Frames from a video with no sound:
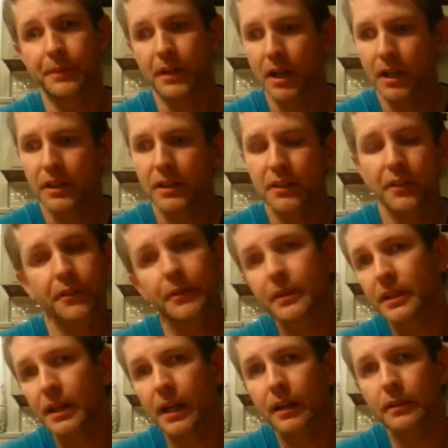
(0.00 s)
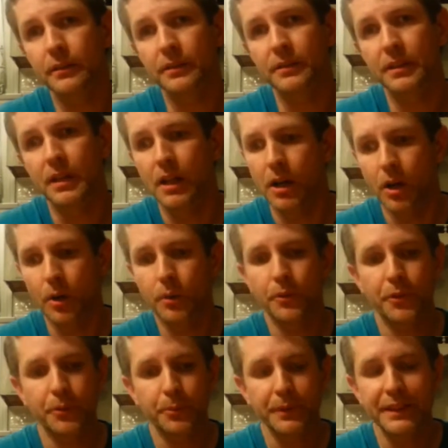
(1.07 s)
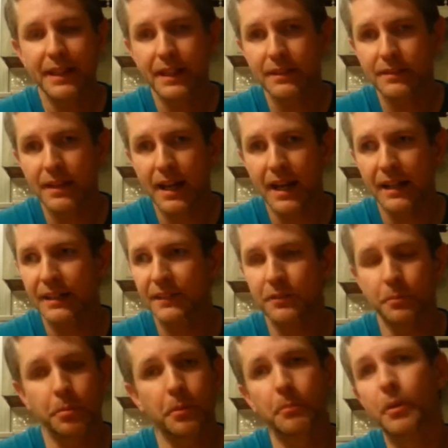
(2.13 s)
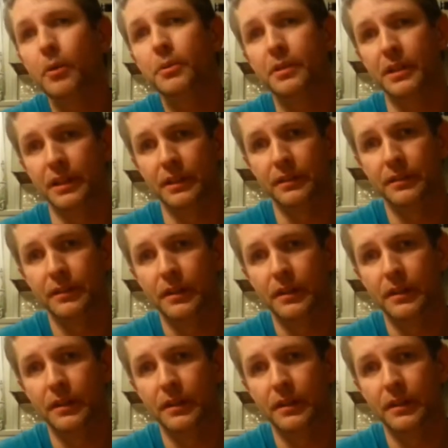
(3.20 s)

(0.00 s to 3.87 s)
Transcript: $130 on 3 days I hadn't even promoted it.